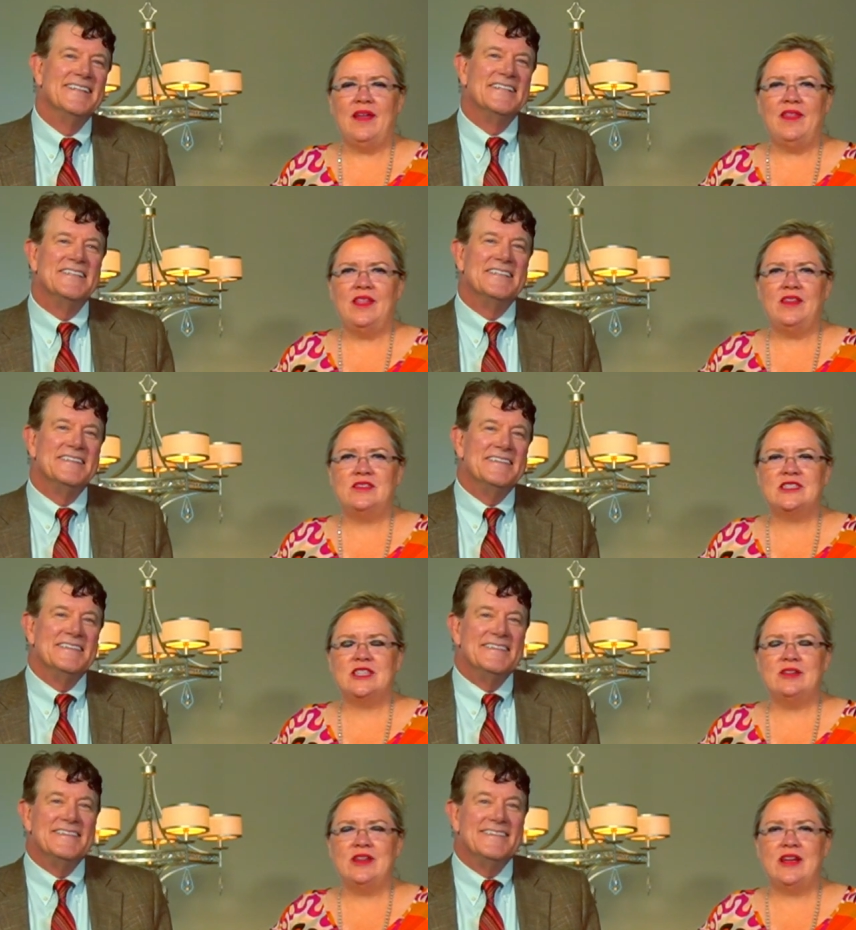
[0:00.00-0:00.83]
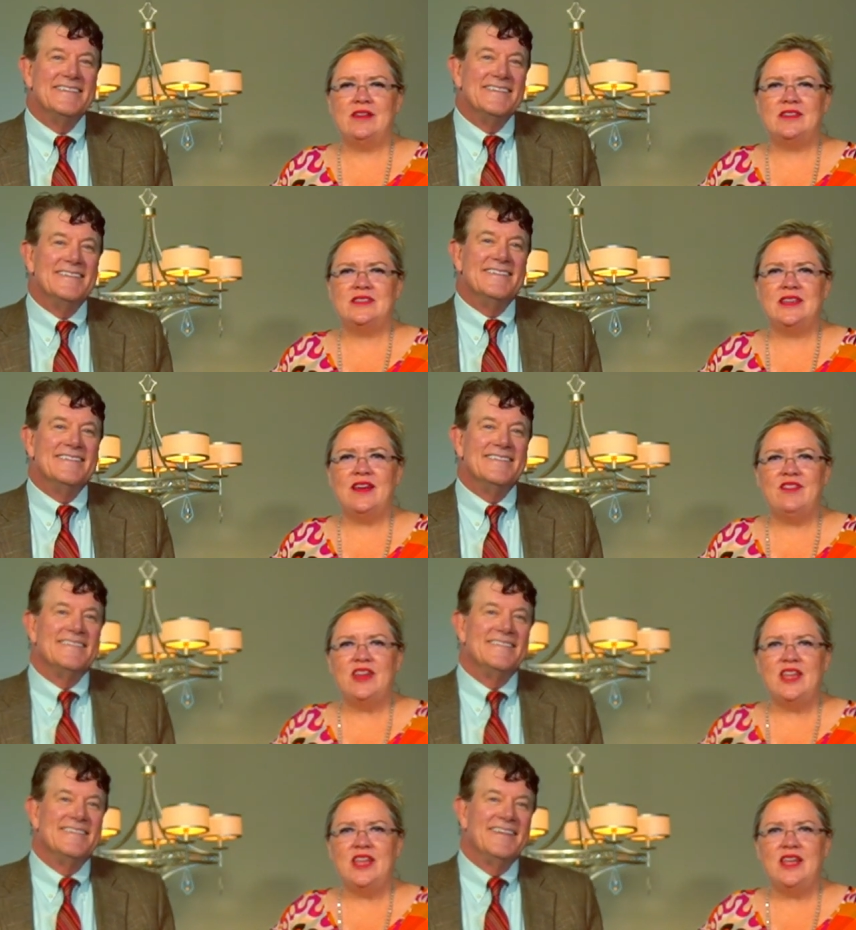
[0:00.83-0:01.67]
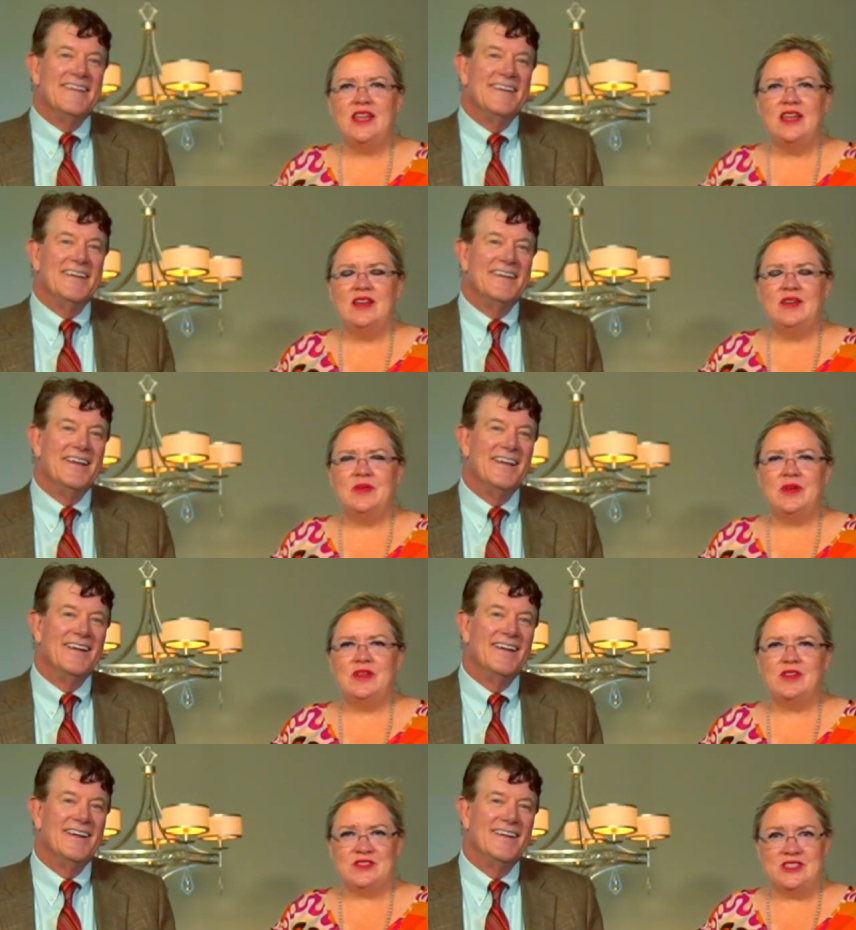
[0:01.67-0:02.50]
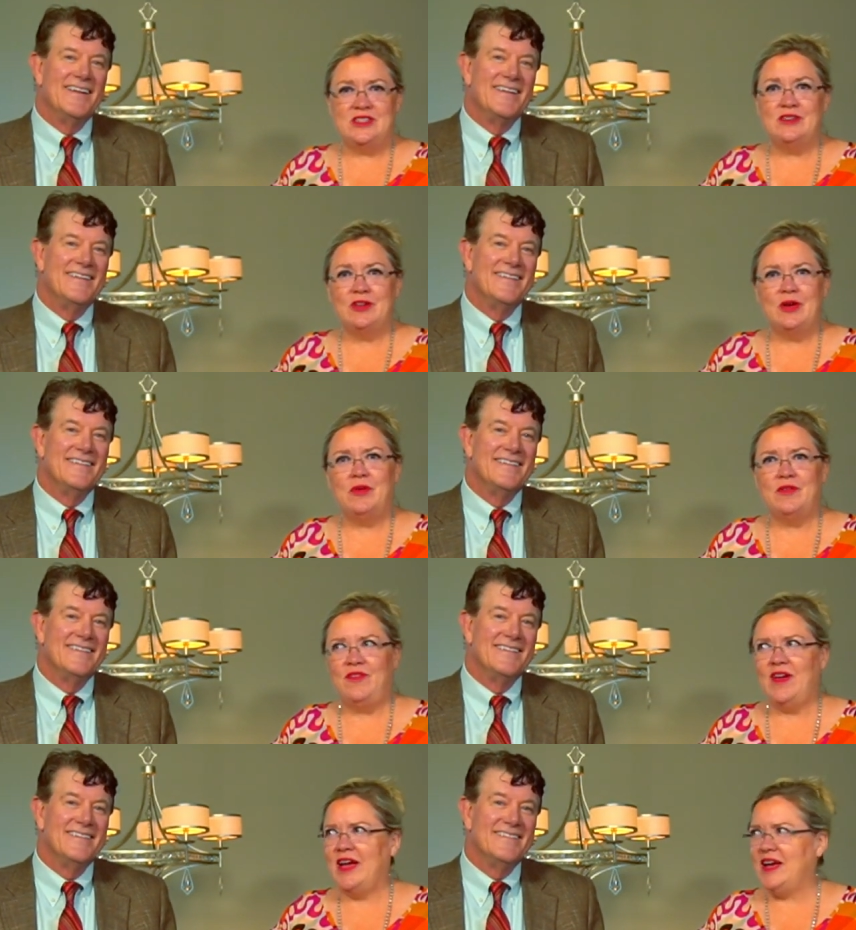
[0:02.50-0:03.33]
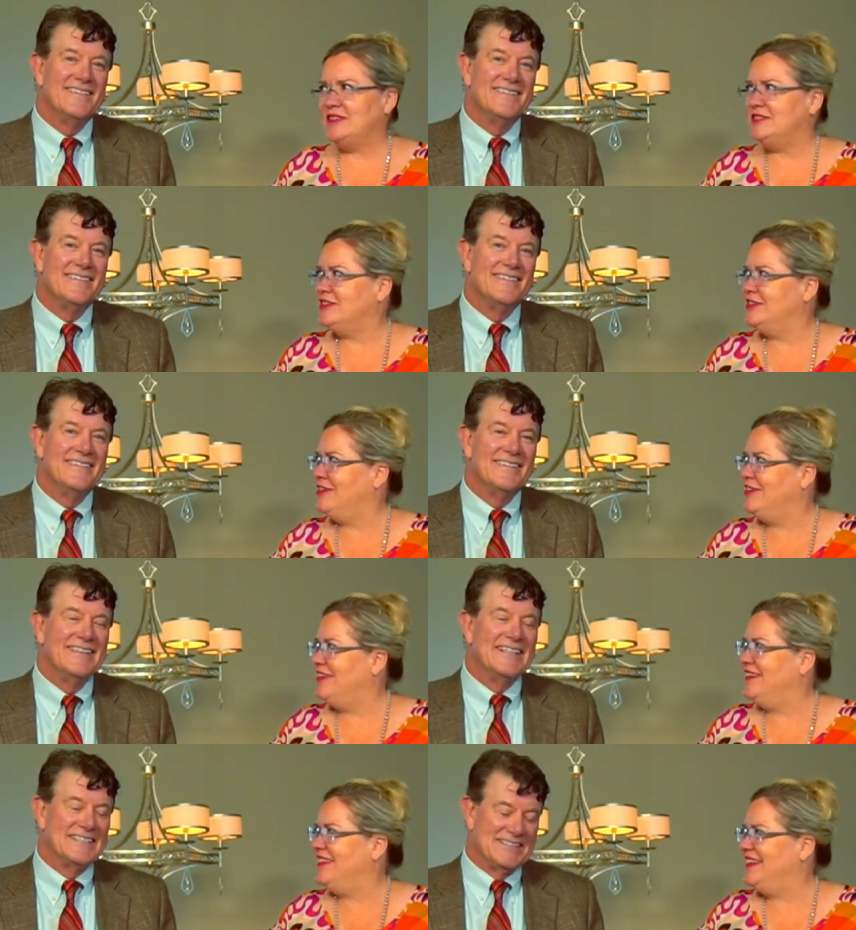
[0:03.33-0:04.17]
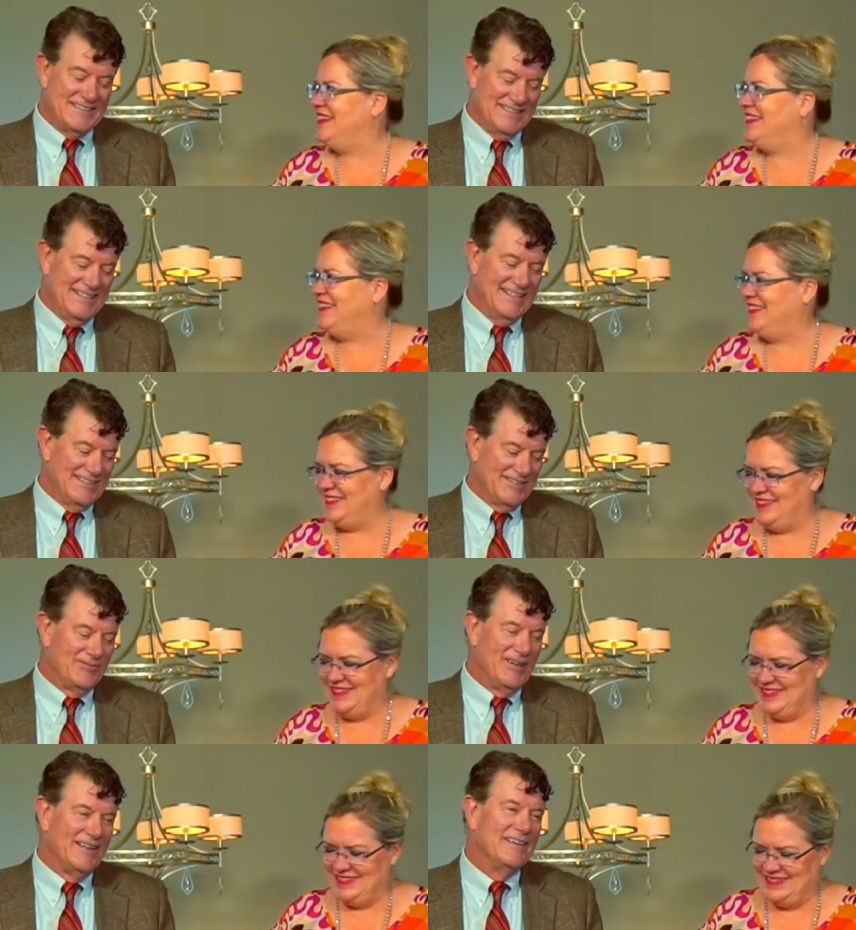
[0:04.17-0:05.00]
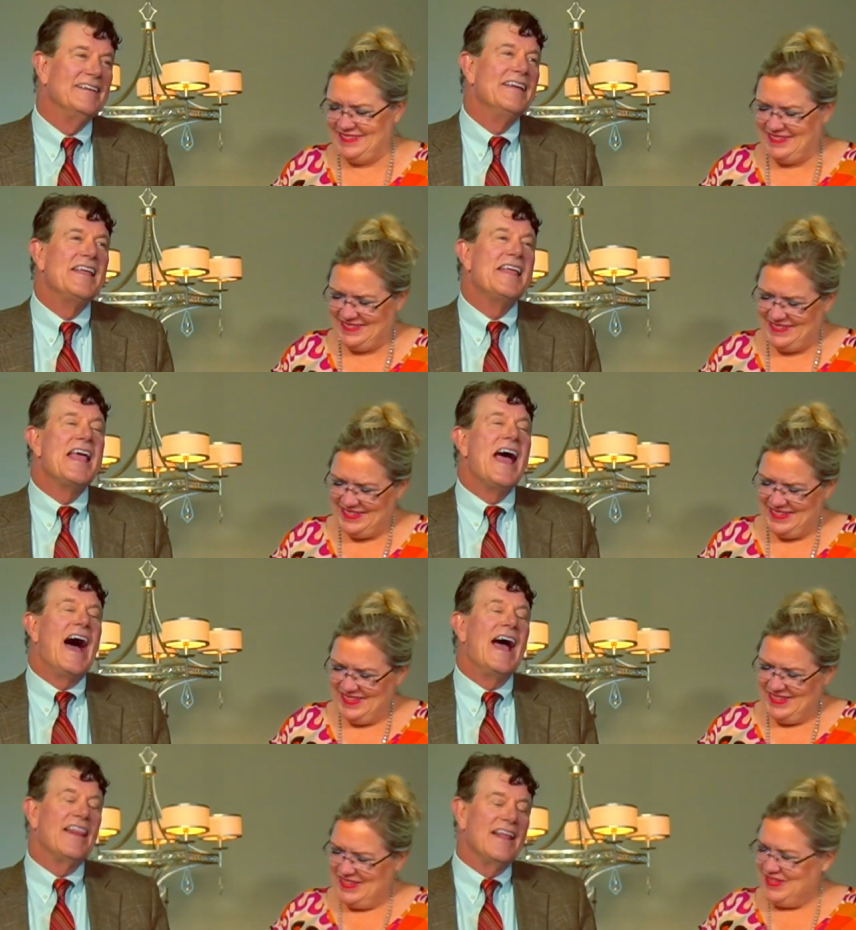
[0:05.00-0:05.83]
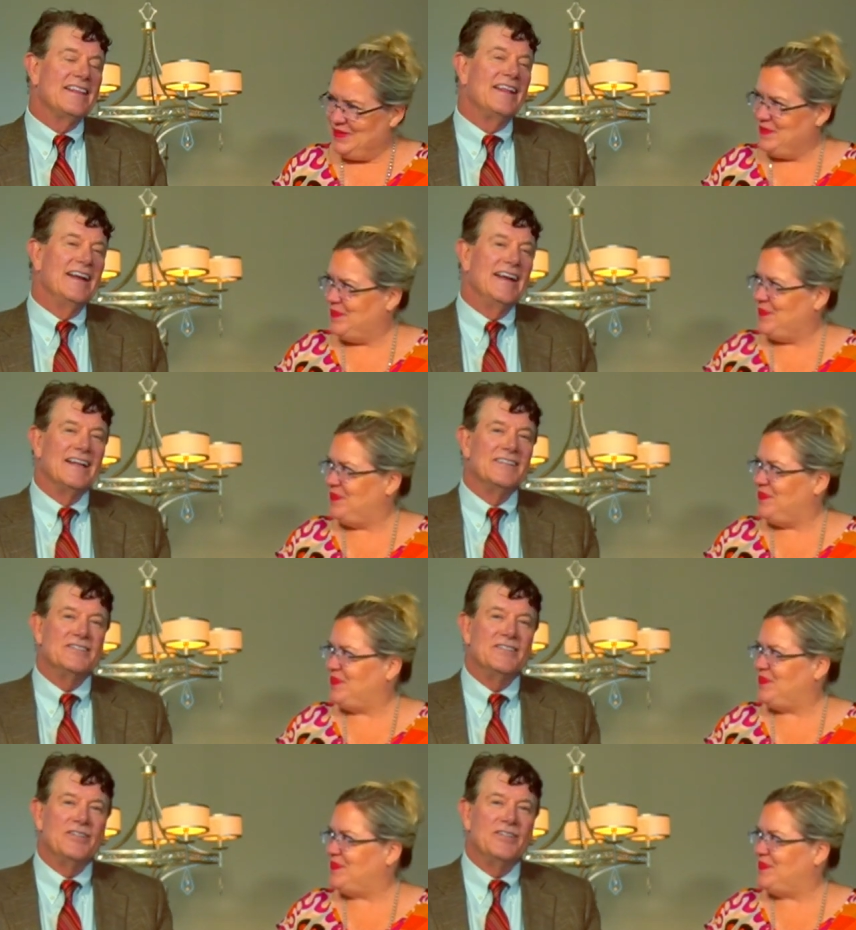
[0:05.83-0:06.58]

Speaker 1: and then you slow down to 70. Well, you're still going fast. Yes. Well, I like that analogy